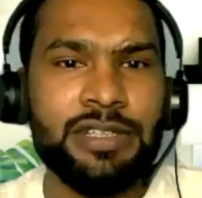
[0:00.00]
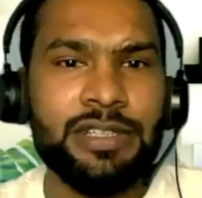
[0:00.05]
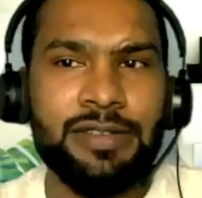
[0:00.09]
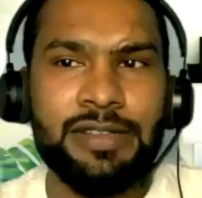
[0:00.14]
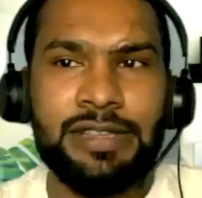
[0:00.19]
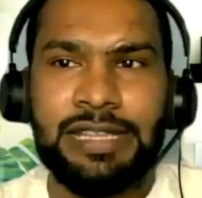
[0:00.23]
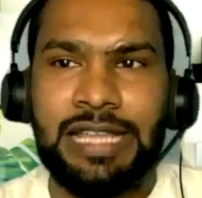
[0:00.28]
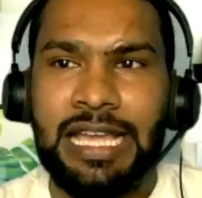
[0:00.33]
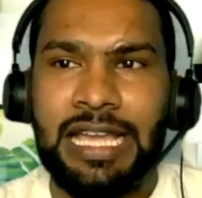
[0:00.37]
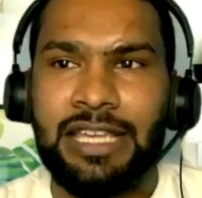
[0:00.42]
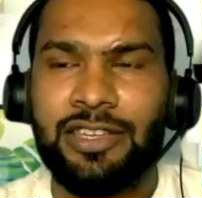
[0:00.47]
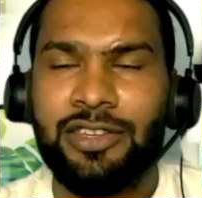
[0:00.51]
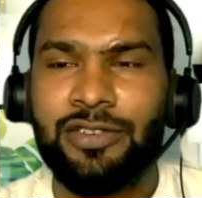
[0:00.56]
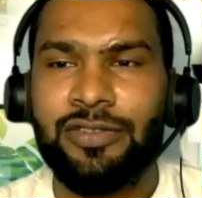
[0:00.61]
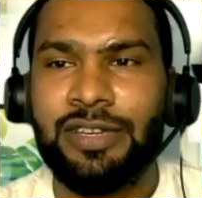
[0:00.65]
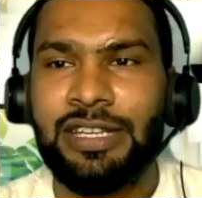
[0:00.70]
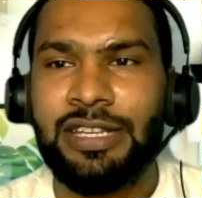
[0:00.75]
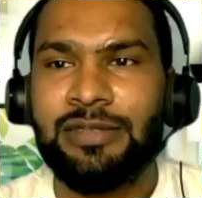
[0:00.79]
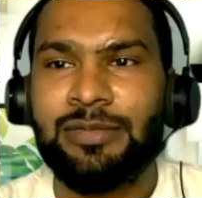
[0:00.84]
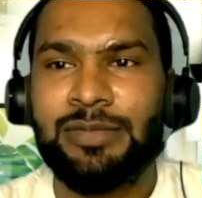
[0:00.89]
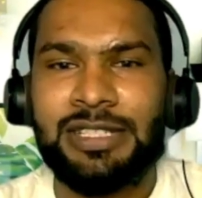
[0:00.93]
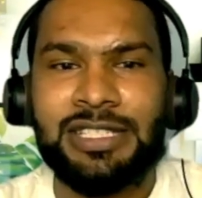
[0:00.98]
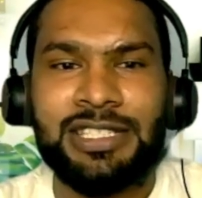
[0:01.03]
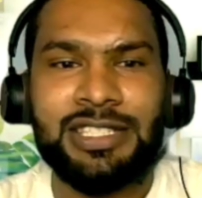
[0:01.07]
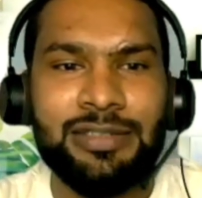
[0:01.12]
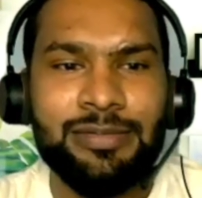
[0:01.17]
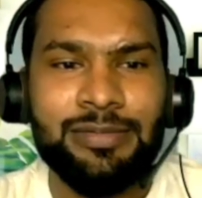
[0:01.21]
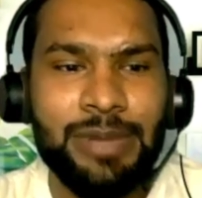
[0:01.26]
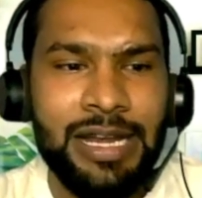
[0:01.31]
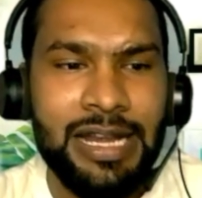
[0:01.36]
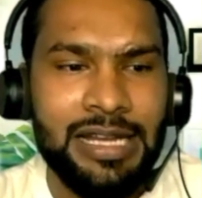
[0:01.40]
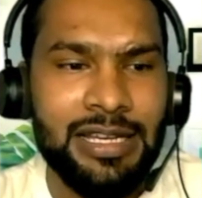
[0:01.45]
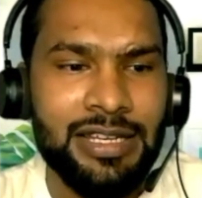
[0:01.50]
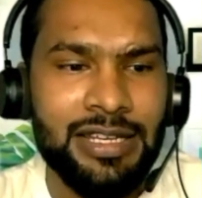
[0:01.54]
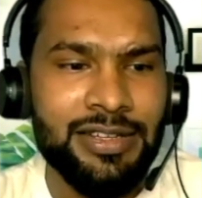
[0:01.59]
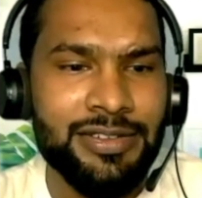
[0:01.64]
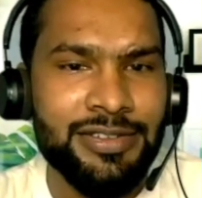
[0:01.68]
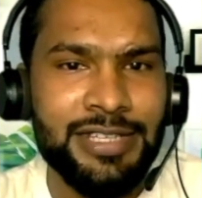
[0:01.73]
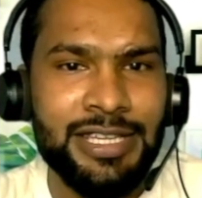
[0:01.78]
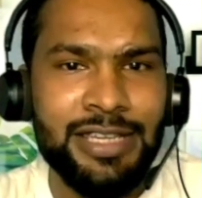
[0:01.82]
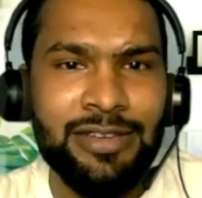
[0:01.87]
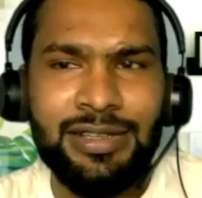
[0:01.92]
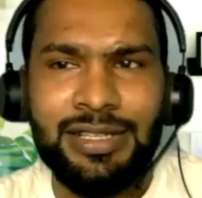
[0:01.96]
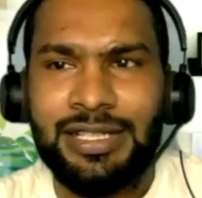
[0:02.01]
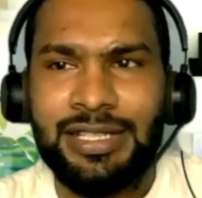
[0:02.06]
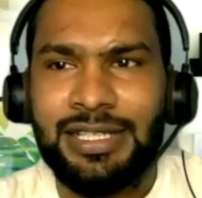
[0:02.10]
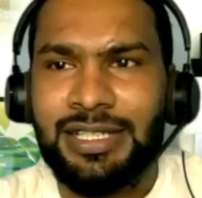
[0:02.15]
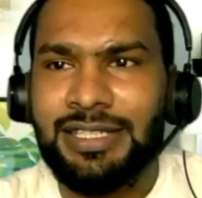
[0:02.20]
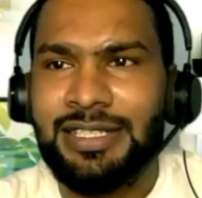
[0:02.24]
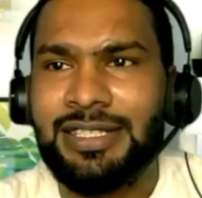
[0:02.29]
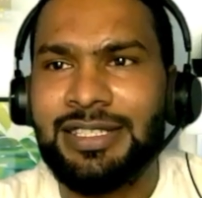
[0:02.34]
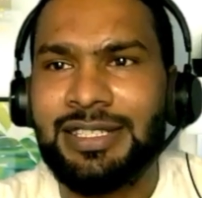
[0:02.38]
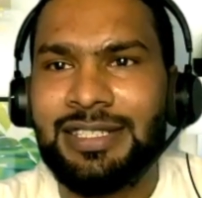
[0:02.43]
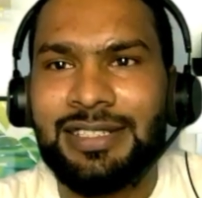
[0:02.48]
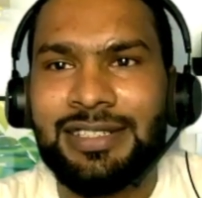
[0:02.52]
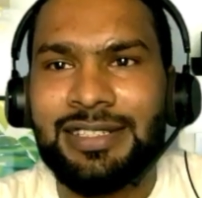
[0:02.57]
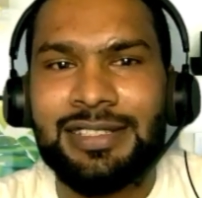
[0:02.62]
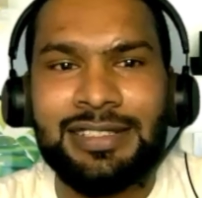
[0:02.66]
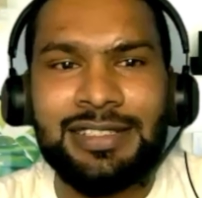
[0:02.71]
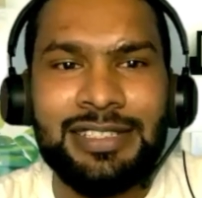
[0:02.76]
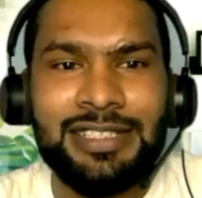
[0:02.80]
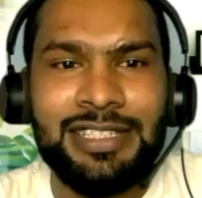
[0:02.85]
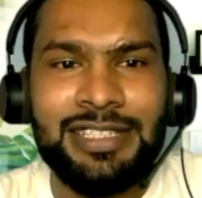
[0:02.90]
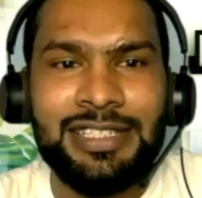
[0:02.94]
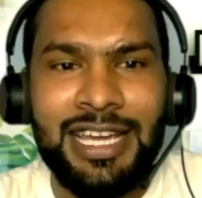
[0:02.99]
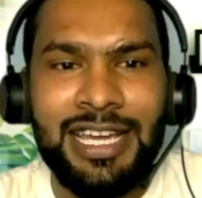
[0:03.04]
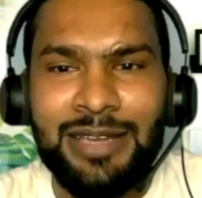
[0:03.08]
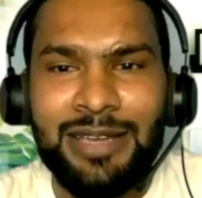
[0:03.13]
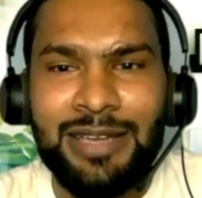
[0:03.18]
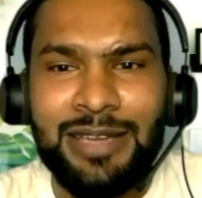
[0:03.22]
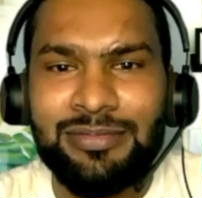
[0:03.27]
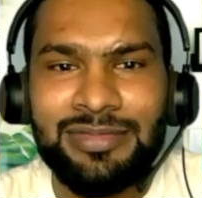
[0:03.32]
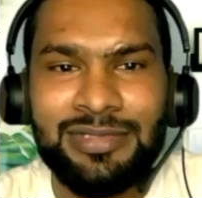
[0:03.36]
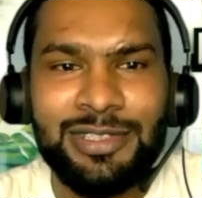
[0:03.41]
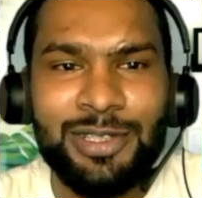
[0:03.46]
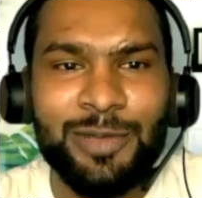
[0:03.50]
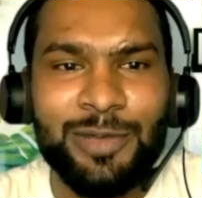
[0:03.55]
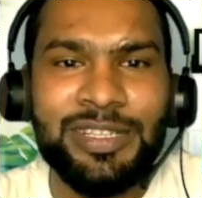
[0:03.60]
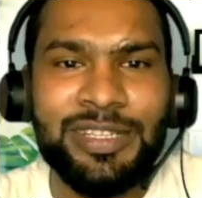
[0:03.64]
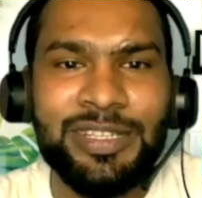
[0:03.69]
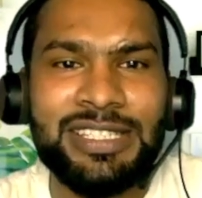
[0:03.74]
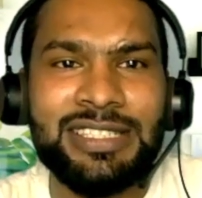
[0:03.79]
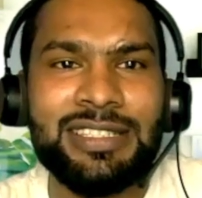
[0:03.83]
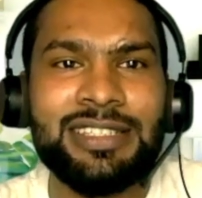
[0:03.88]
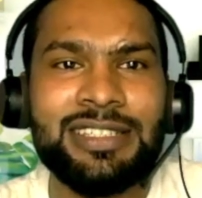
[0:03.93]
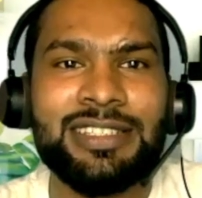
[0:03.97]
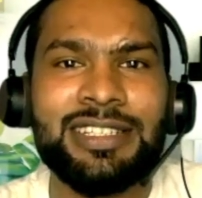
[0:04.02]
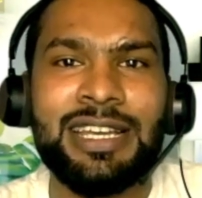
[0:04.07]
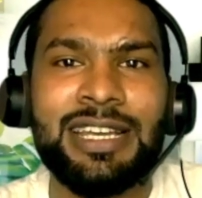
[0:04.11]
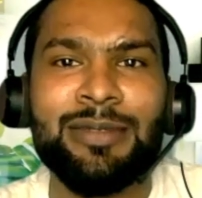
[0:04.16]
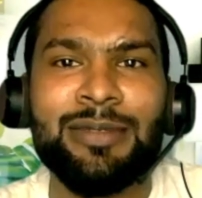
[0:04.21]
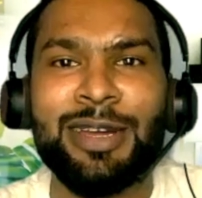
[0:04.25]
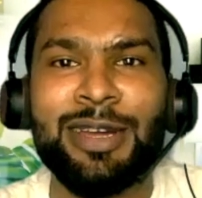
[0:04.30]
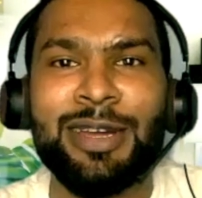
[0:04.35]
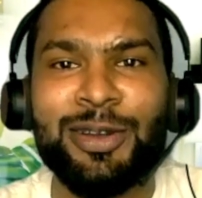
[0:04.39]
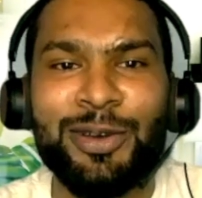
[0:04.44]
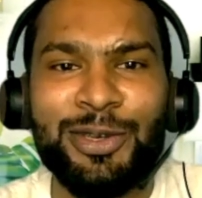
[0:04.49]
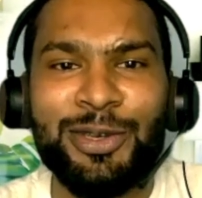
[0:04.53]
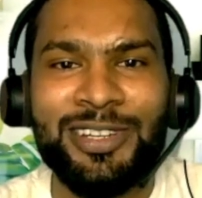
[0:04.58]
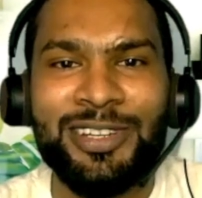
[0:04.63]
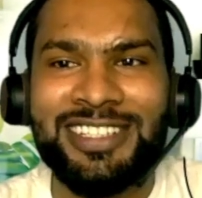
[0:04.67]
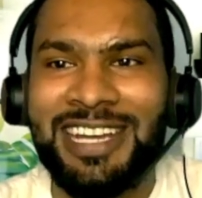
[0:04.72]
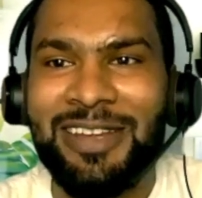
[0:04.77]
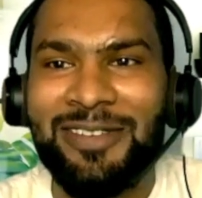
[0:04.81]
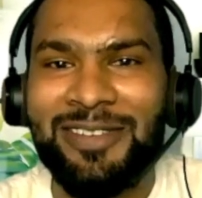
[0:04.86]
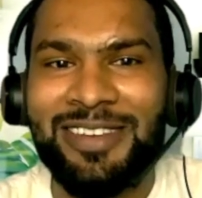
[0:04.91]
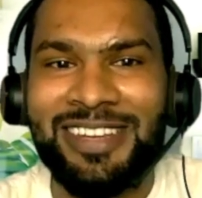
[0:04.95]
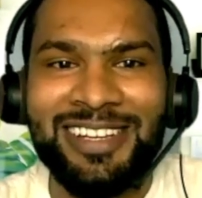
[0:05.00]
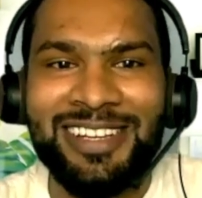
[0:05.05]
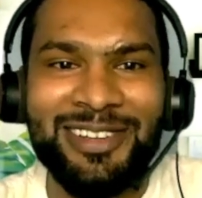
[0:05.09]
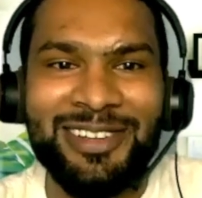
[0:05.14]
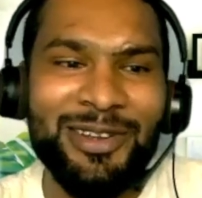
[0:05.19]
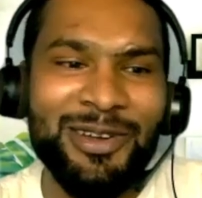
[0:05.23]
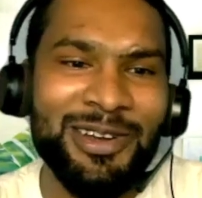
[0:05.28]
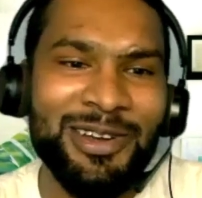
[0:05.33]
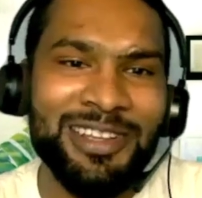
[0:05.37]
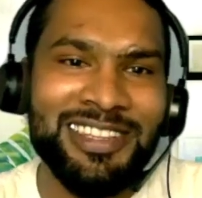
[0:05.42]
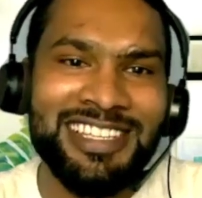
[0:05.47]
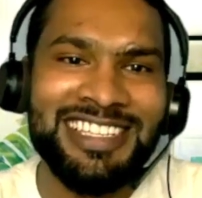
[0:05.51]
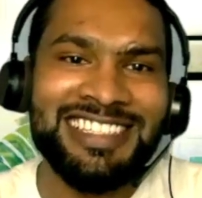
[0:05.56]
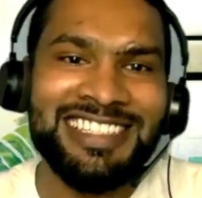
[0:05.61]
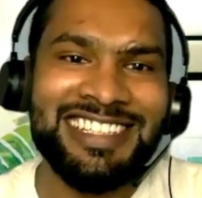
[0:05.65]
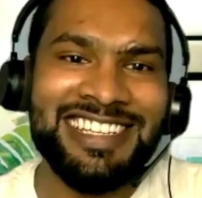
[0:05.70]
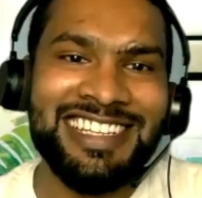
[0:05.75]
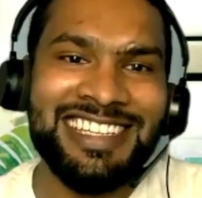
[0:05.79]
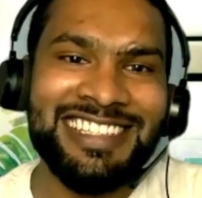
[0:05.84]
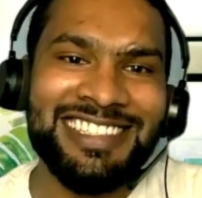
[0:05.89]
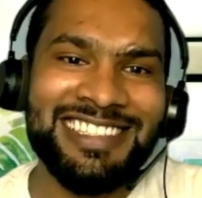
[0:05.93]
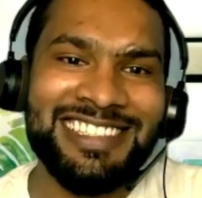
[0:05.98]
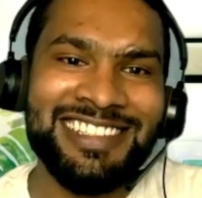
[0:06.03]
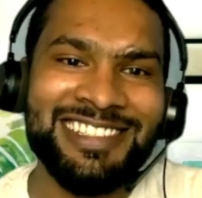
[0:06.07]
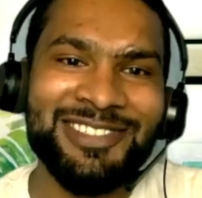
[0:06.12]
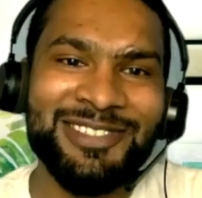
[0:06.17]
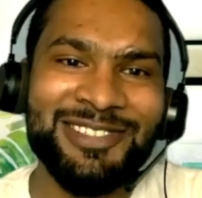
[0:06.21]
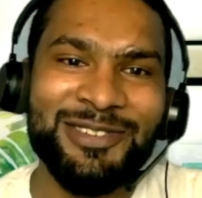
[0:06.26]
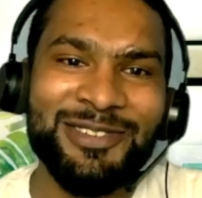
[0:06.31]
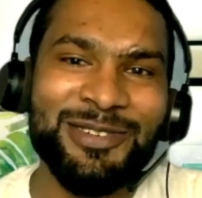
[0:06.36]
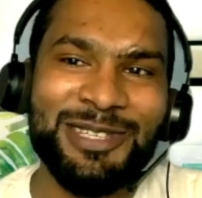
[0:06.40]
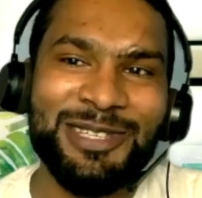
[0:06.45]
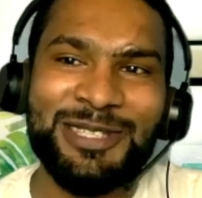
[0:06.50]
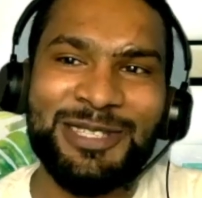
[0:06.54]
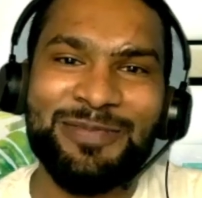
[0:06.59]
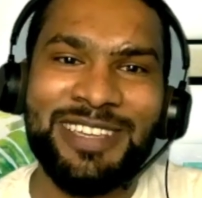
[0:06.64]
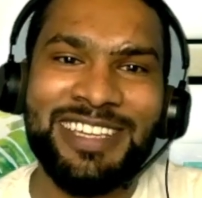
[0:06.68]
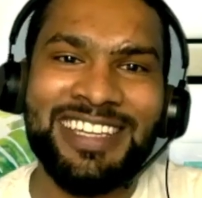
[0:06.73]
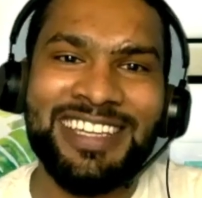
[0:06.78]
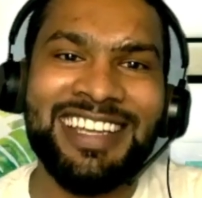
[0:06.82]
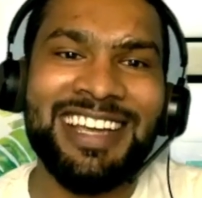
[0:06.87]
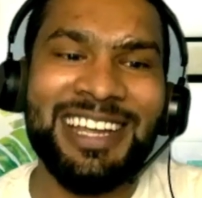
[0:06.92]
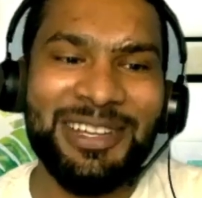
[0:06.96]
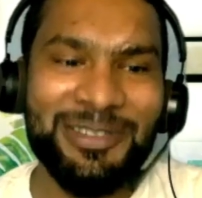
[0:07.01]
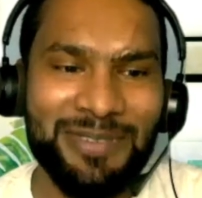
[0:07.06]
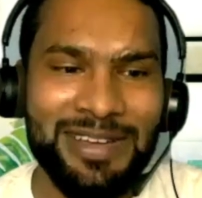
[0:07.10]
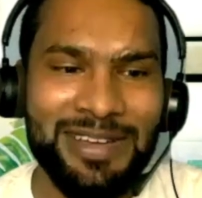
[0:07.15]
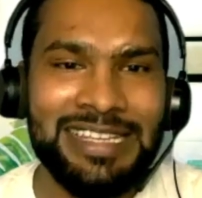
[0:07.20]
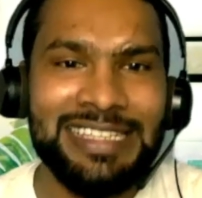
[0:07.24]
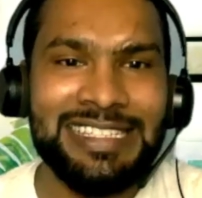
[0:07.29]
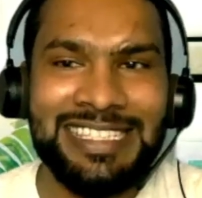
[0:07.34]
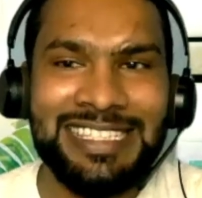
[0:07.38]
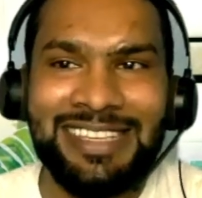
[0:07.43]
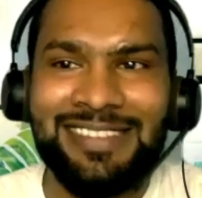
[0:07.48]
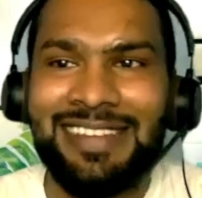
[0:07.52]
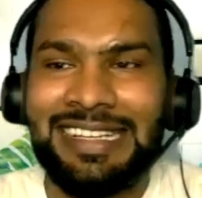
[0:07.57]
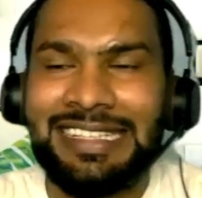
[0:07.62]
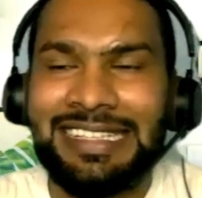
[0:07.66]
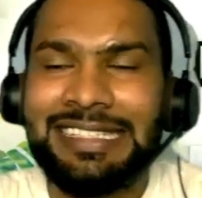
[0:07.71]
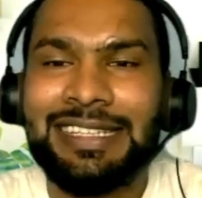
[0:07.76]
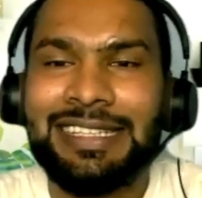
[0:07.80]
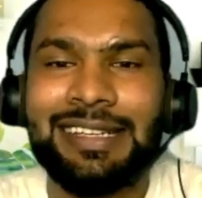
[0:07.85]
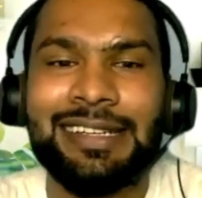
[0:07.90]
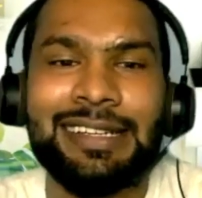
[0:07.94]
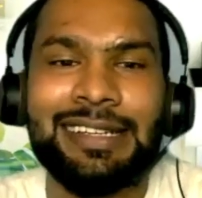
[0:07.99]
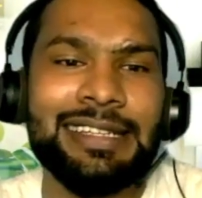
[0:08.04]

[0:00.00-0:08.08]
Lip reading: all, thank you very much, Bradley, giving us the time, your precious time. I know you are traveling a lot these days to speaking at various events.